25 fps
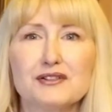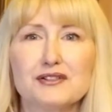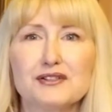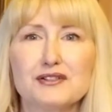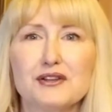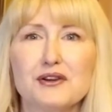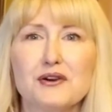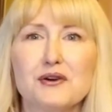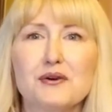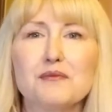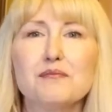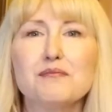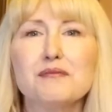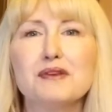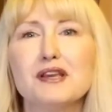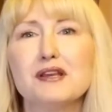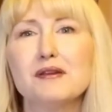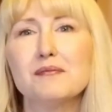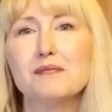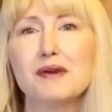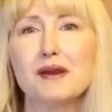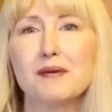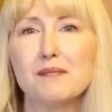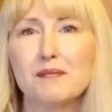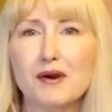So me and
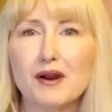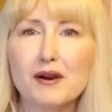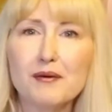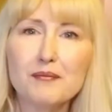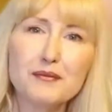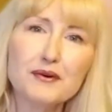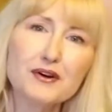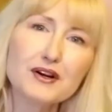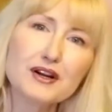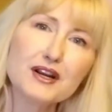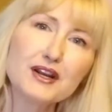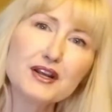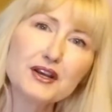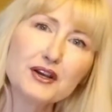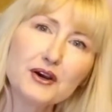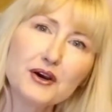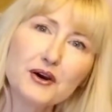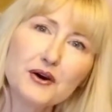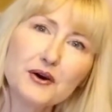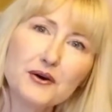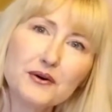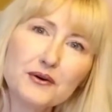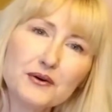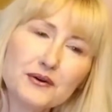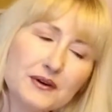my mom were going to
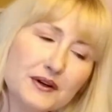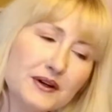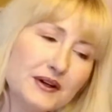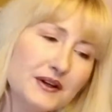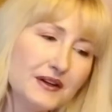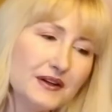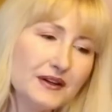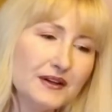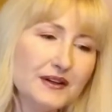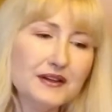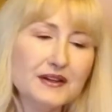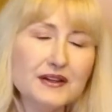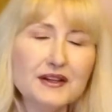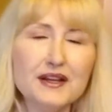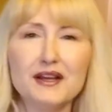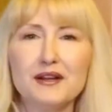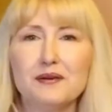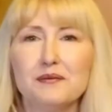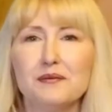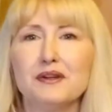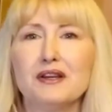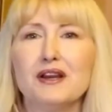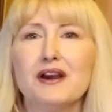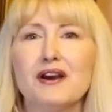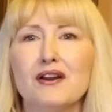go and
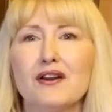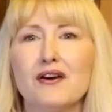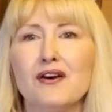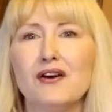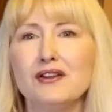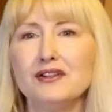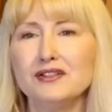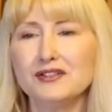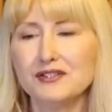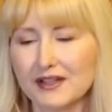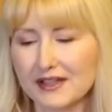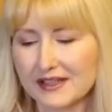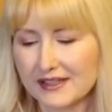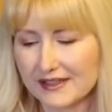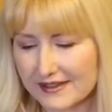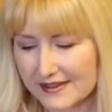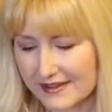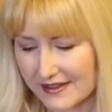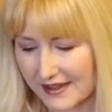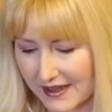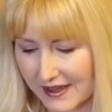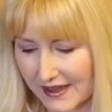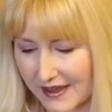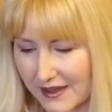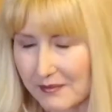we got all dressed
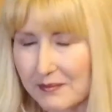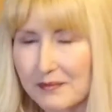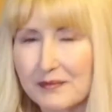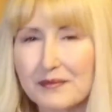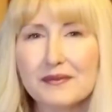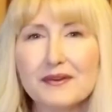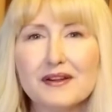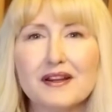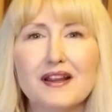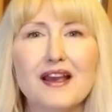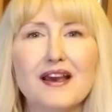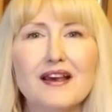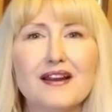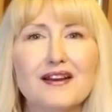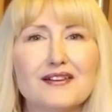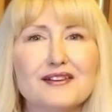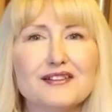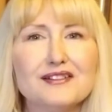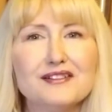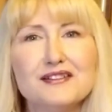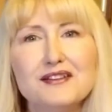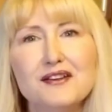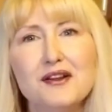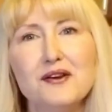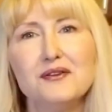up, had our
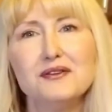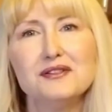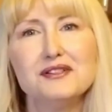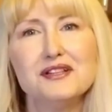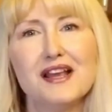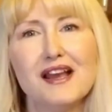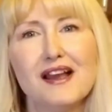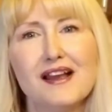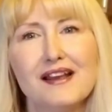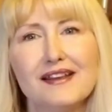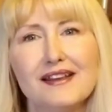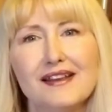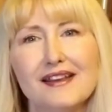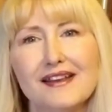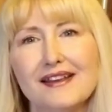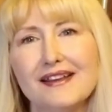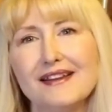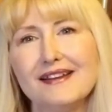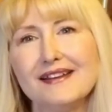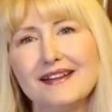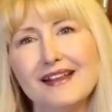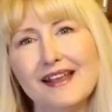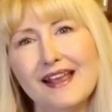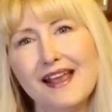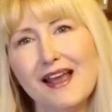snow jacket,
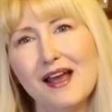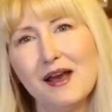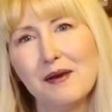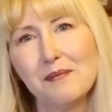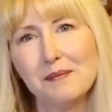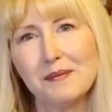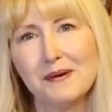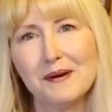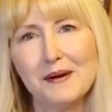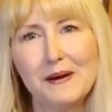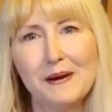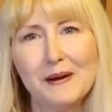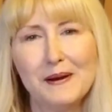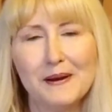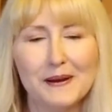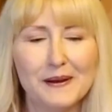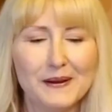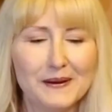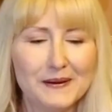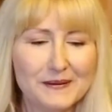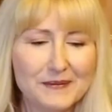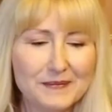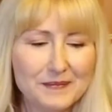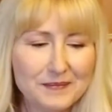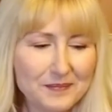cap
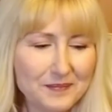on,